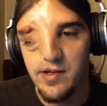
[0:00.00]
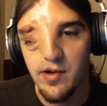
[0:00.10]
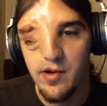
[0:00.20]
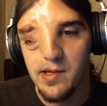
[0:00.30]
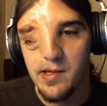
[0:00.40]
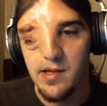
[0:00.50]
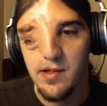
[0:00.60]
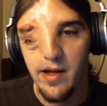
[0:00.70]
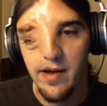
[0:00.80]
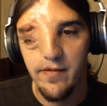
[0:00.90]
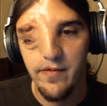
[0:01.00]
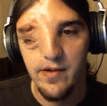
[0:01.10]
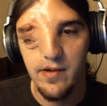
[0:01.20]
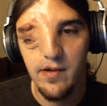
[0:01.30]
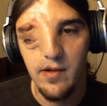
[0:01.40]
uh, you know,
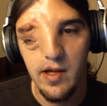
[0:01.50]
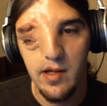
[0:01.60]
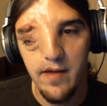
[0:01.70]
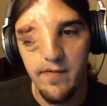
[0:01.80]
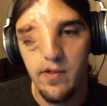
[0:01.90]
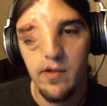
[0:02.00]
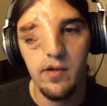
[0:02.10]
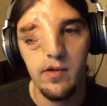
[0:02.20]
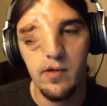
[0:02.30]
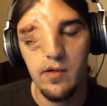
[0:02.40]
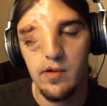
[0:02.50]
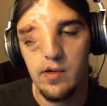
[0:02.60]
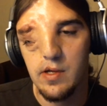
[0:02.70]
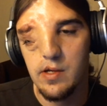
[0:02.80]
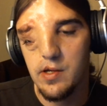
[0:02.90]
because he left, he left
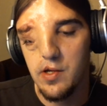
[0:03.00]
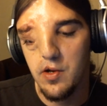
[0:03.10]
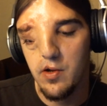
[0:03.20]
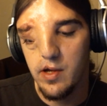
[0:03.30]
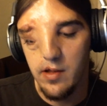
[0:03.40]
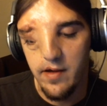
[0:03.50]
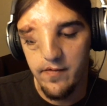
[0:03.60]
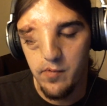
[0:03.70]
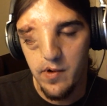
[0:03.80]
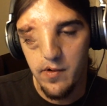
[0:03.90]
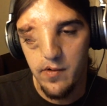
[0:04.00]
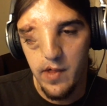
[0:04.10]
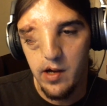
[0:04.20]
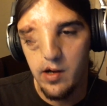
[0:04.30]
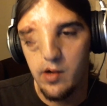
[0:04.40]
the you know,
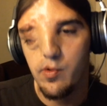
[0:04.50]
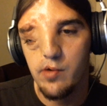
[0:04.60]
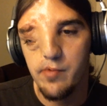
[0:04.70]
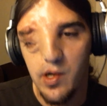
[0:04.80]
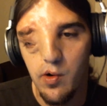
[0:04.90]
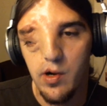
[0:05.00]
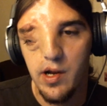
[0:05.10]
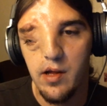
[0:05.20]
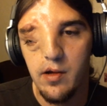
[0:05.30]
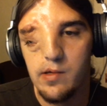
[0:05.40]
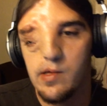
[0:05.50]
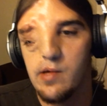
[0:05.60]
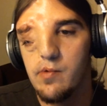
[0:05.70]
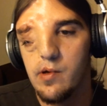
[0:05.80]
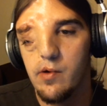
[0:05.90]
he left where they were
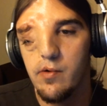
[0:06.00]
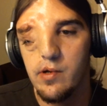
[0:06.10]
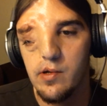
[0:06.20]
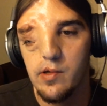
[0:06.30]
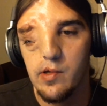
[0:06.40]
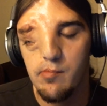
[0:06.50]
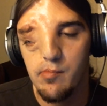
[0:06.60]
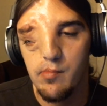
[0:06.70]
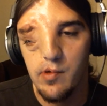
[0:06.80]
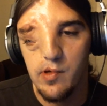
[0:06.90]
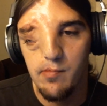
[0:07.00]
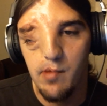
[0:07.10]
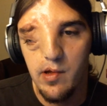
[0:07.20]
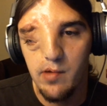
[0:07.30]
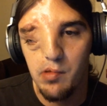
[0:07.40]
recording because he was going to
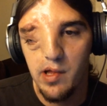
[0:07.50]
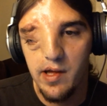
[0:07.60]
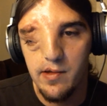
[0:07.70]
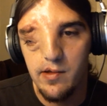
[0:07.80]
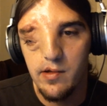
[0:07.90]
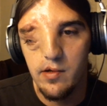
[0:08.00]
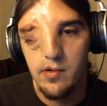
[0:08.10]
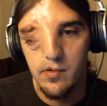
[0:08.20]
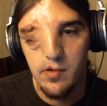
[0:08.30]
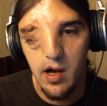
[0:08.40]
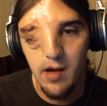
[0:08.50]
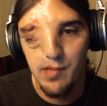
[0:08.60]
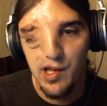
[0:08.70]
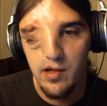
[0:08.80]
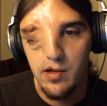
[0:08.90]
some some other place
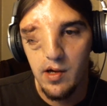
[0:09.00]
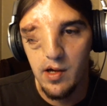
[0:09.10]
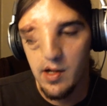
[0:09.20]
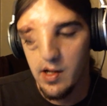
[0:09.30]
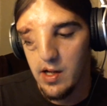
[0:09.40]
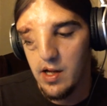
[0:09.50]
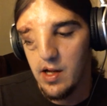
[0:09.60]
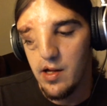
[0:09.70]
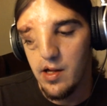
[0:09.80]
to do comedy. Oh yeah, I